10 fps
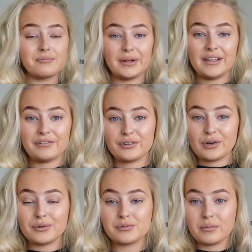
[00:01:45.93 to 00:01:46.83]
believe it or
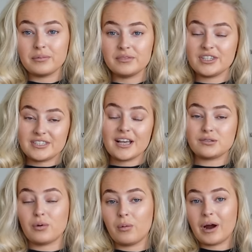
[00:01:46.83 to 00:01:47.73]
not, which she
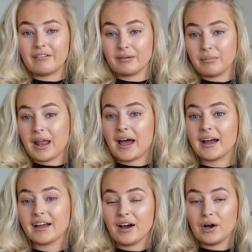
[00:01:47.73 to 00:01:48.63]
says while wearing
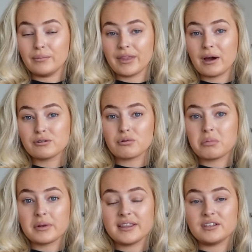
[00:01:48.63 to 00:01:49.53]
black, that was
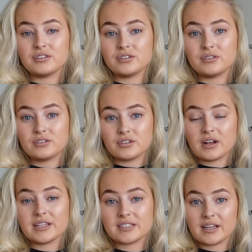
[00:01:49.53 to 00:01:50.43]
probably the
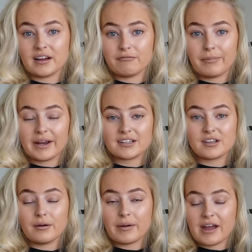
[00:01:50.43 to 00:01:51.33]
dullest thing I've picked
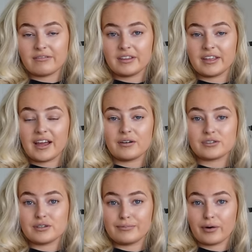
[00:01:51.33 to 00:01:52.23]
up. Everything
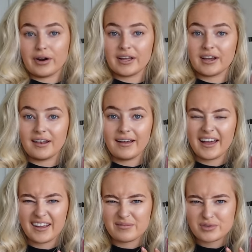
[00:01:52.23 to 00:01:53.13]
else is bright colour
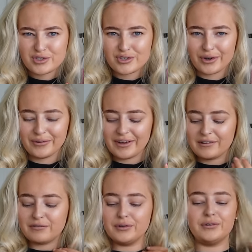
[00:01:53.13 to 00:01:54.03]
and I'm so
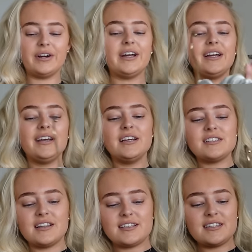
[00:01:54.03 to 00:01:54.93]
here for it.
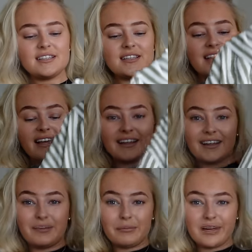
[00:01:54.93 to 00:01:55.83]
So this is the second thing
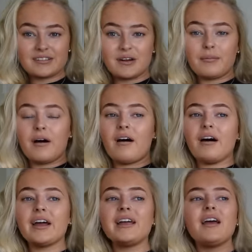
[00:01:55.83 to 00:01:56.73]
I picked up.
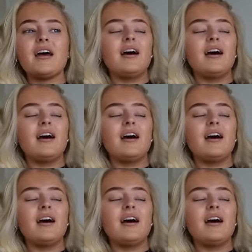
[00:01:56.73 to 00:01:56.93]
I